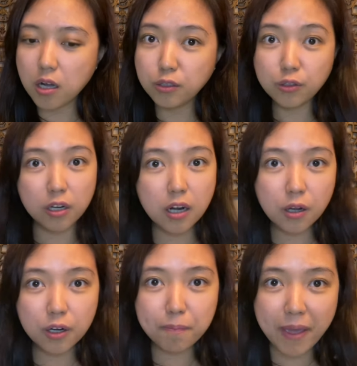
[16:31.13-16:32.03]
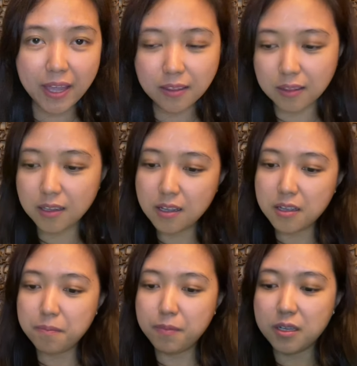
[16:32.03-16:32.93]
Nora Corbett,
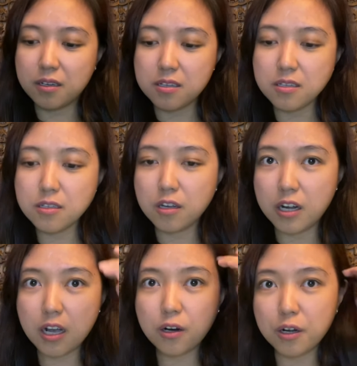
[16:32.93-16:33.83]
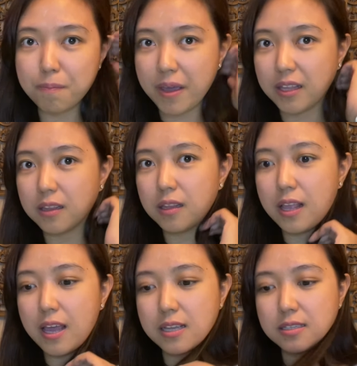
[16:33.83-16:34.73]
because Nora Corbett
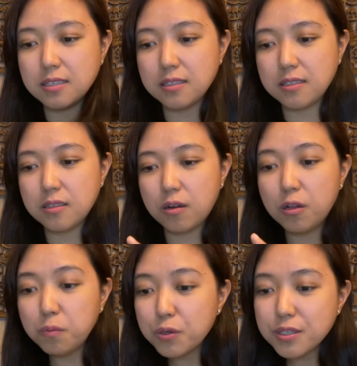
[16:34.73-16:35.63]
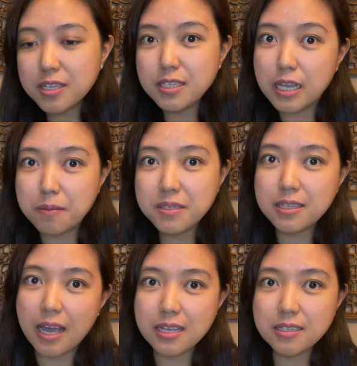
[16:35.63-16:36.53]
has almost the same
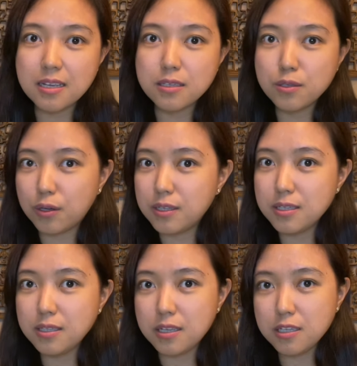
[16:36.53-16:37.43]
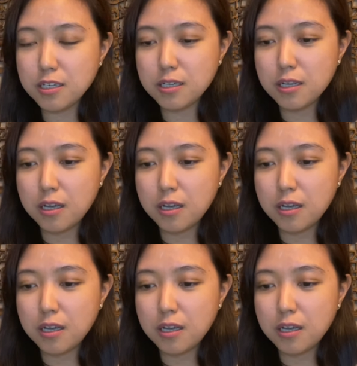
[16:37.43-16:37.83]
size as Soda Stitch,